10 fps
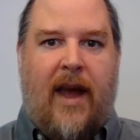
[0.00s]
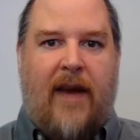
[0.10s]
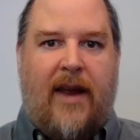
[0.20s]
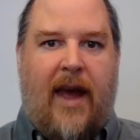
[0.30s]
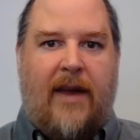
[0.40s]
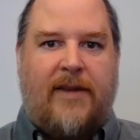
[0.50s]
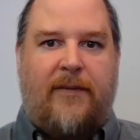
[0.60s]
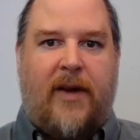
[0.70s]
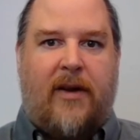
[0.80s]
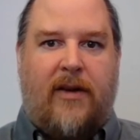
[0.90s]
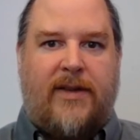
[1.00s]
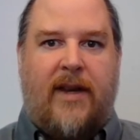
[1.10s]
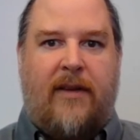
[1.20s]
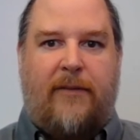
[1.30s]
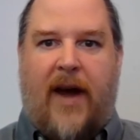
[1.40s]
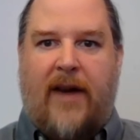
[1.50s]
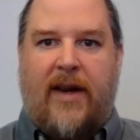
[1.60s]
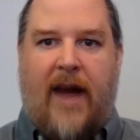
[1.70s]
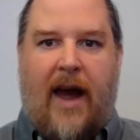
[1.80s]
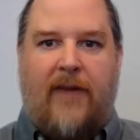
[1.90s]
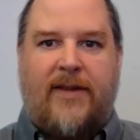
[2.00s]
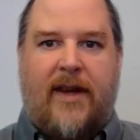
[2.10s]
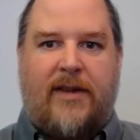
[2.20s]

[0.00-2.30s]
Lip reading: and had difficulty finding housing